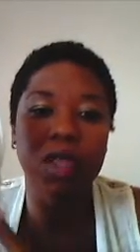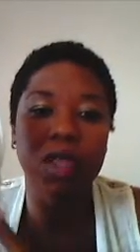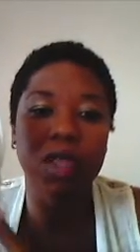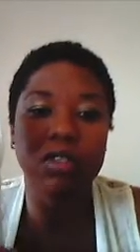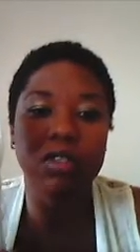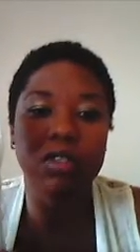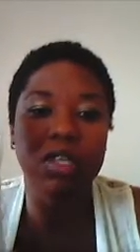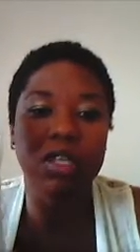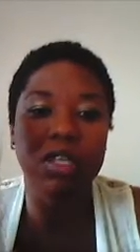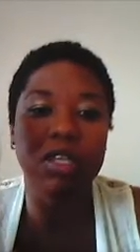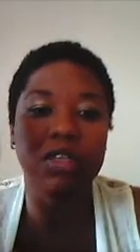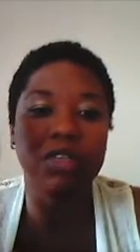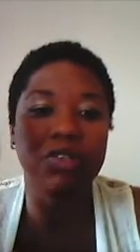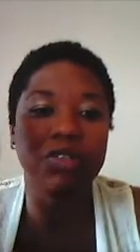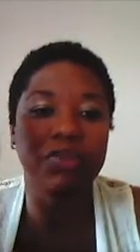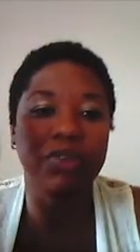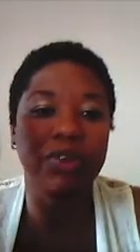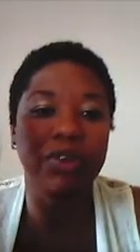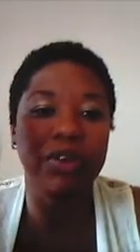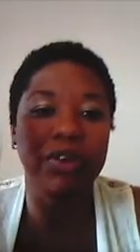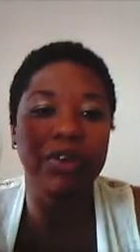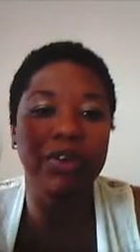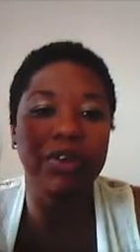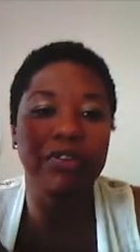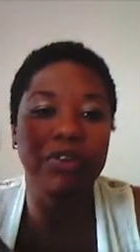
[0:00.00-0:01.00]
stays
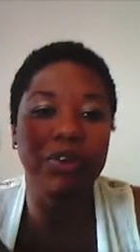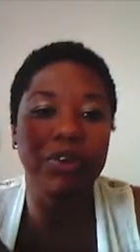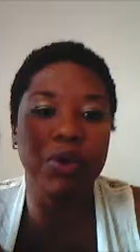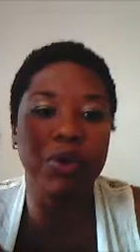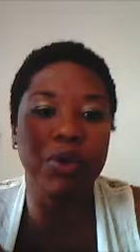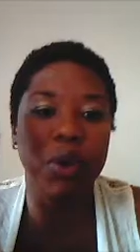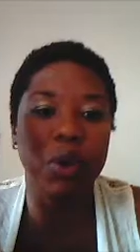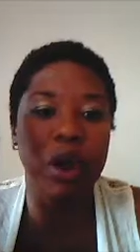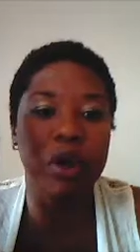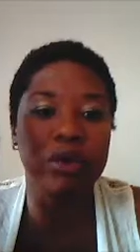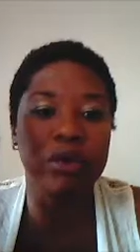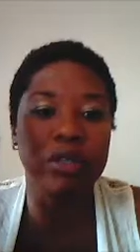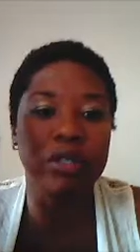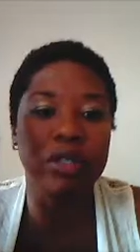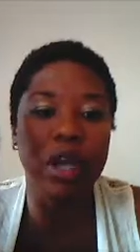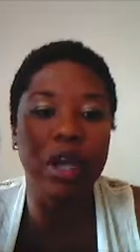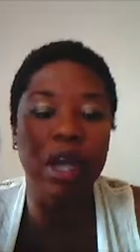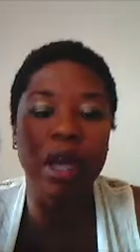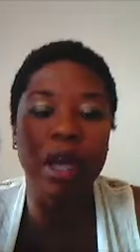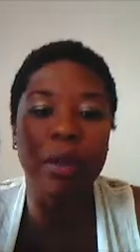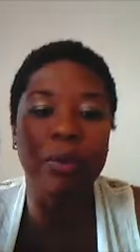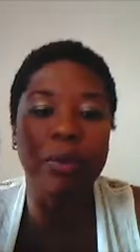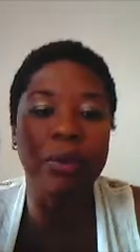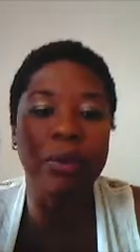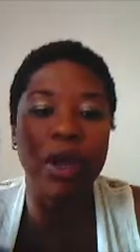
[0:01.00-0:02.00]
for a few hours a
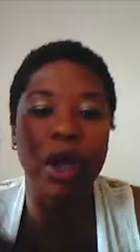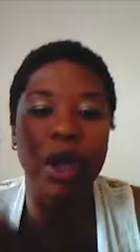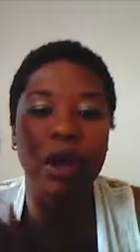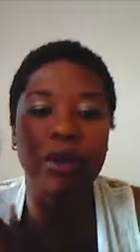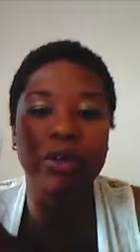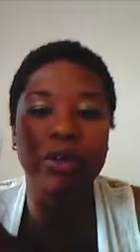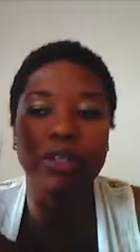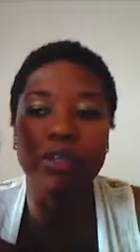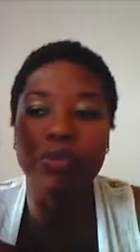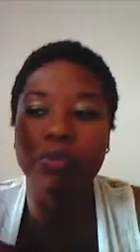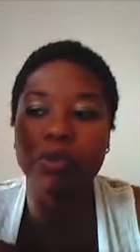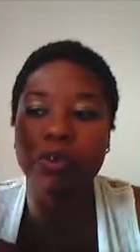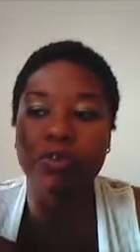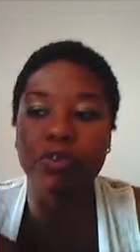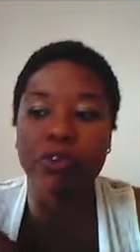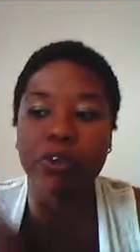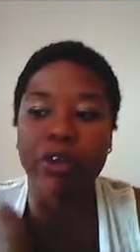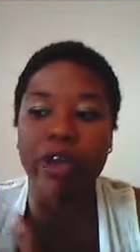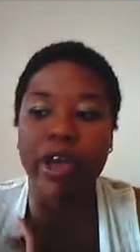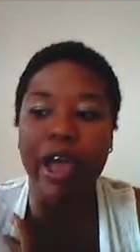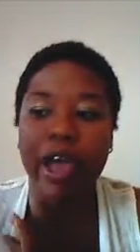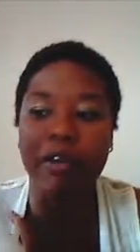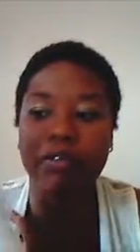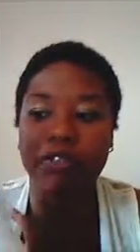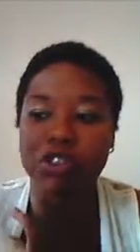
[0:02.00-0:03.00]
couple hours before I
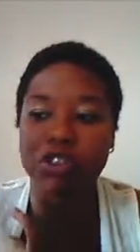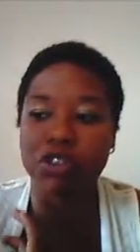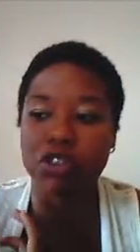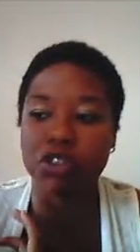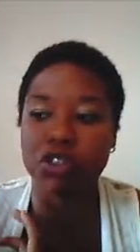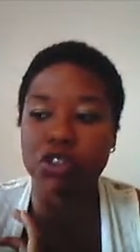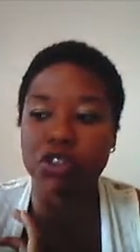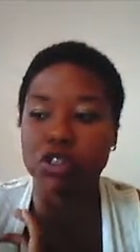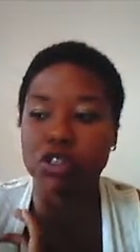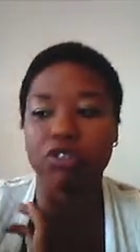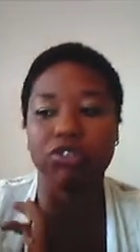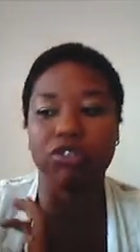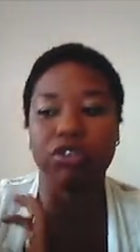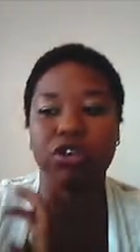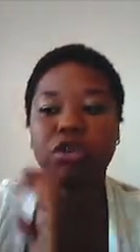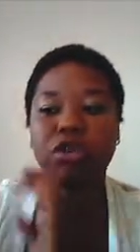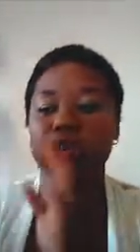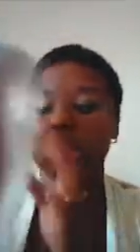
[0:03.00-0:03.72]
have to change her